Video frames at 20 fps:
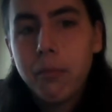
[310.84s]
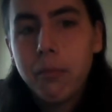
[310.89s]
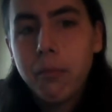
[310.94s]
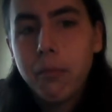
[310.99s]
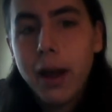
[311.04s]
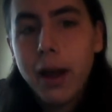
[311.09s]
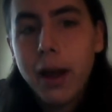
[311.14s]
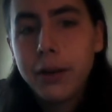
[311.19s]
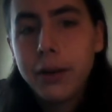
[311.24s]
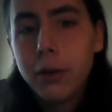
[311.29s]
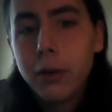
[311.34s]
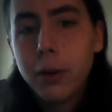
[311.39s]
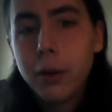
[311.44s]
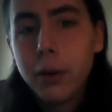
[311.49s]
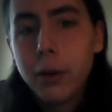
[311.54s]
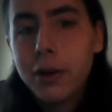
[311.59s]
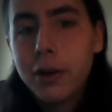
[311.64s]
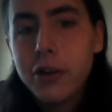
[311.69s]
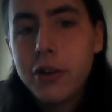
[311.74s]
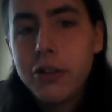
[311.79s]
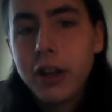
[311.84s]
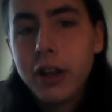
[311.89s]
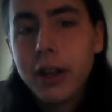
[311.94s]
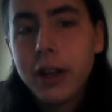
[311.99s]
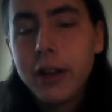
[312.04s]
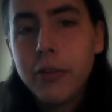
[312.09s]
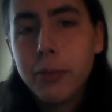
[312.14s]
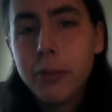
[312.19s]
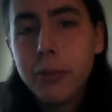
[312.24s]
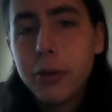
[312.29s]
I don't appreciate
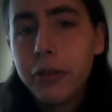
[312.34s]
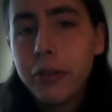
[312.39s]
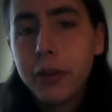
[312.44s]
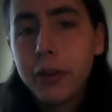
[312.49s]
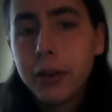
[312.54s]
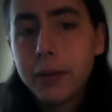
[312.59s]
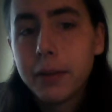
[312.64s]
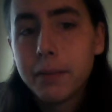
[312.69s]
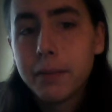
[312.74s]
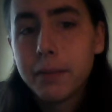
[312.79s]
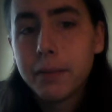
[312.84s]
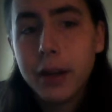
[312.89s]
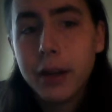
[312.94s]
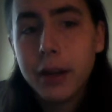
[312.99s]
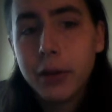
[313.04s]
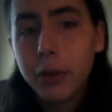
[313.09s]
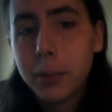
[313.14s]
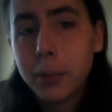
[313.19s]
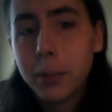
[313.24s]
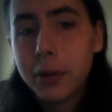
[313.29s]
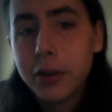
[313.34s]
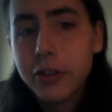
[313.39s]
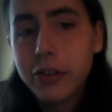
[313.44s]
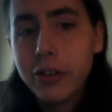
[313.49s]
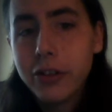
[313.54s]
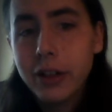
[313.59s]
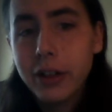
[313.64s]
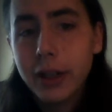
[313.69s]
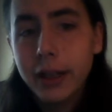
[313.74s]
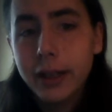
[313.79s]
his music. I don't
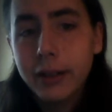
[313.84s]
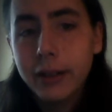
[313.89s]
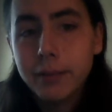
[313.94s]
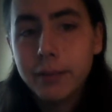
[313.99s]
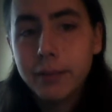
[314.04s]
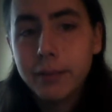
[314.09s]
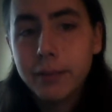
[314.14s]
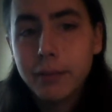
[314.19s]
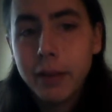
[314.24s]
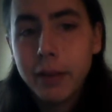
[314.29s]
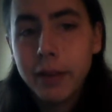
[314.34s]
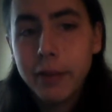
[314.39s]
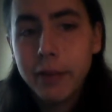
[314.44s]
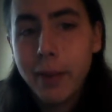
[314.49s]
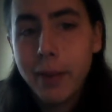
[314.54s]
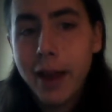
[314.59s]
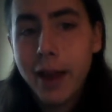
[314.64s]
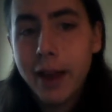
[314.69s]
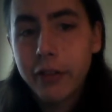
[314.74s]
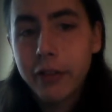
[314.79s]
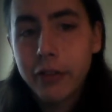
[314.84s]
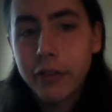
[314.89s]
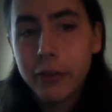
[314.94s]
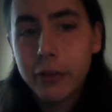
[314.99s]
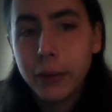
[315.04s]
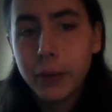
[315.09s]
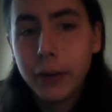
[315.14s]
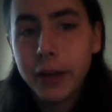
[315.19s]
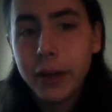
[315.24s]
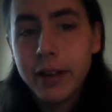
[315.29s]
appreciate his
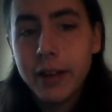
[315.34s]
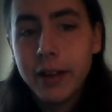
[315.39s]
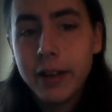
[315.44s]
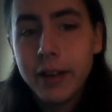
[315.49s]
backstory.